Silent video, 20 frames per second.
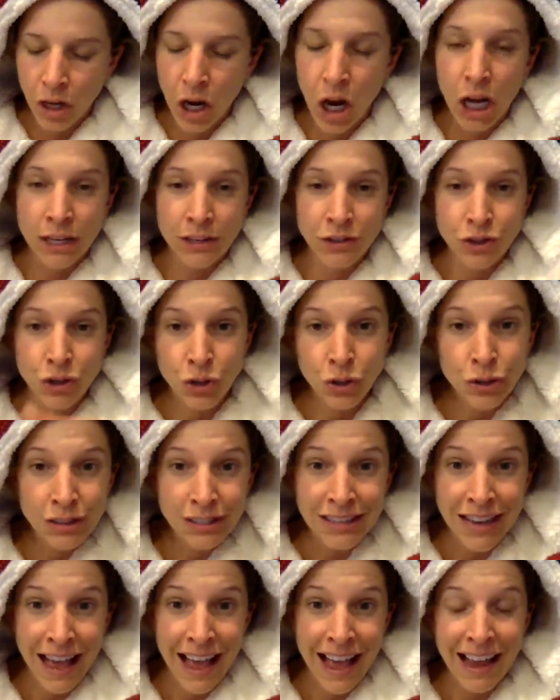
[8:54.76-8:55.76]
On
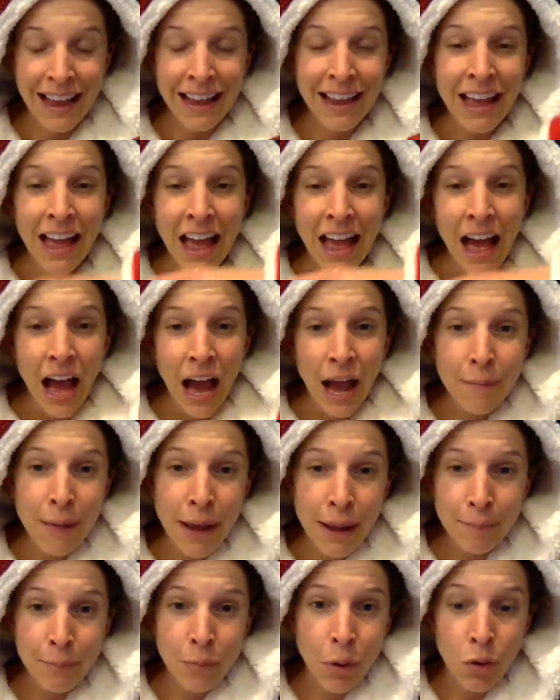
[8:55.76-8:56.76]
Tuesday, I
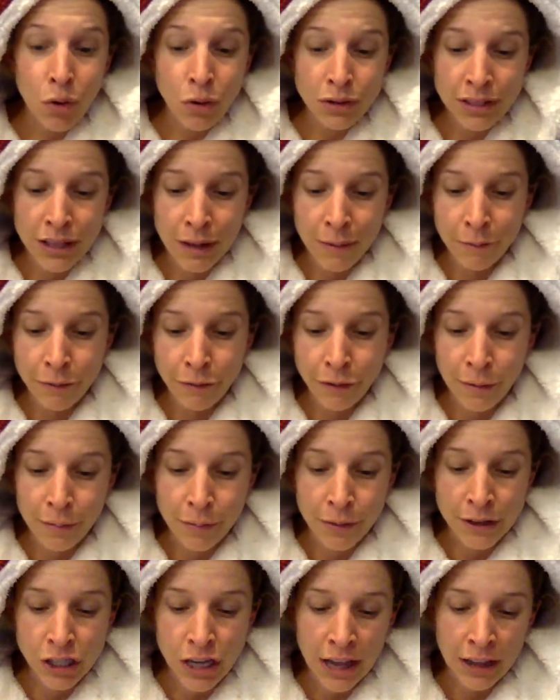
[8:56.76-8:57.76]
might pull something from
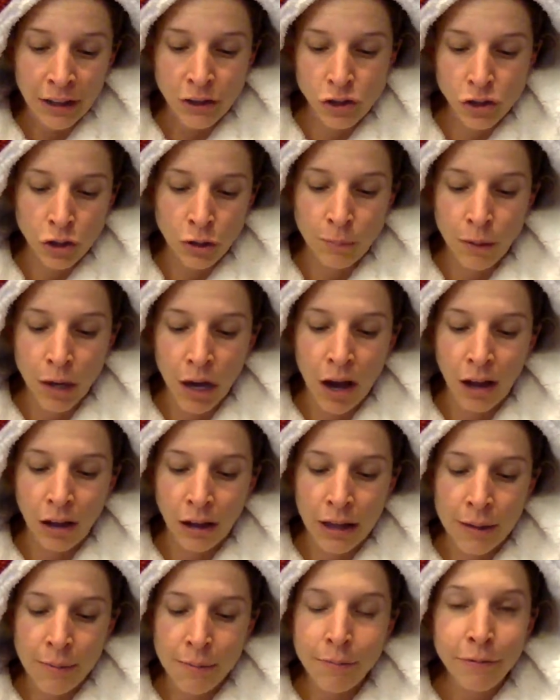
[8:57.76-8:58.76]
the challenge group
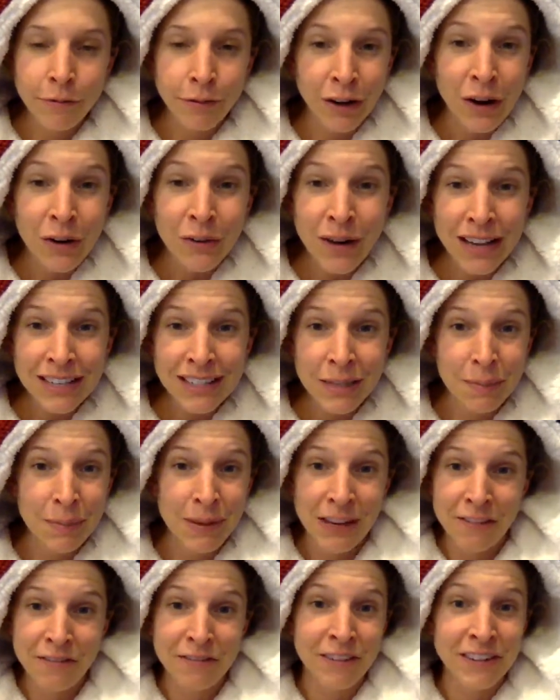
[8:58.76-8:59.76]
column for a
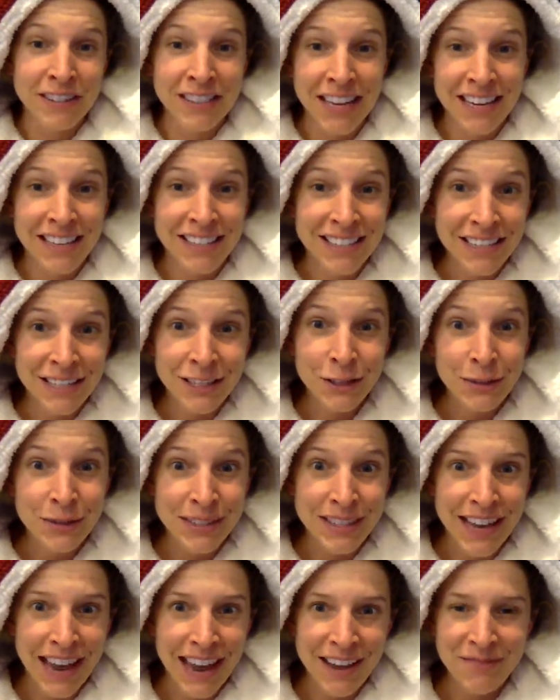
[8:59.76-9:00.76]
recipe for Tasty
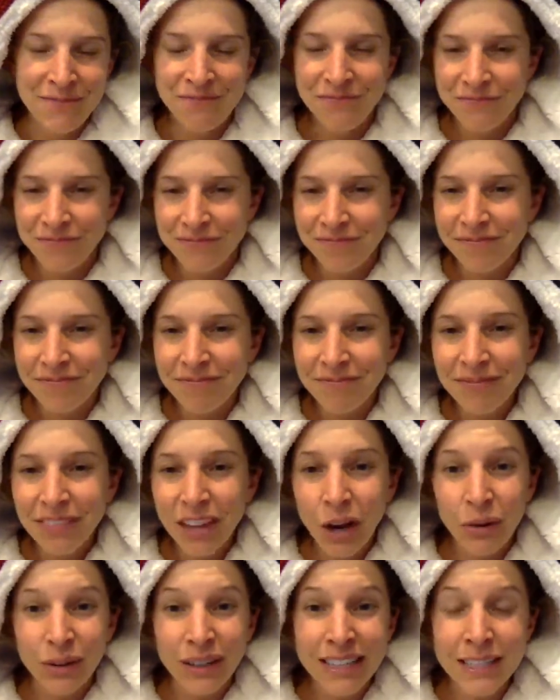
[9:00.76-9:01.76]
Tuesday.
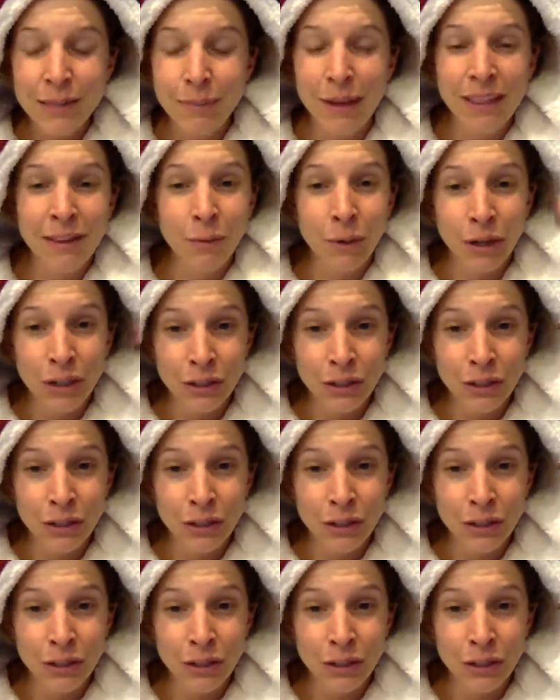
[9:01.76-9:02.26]
A recipe that we're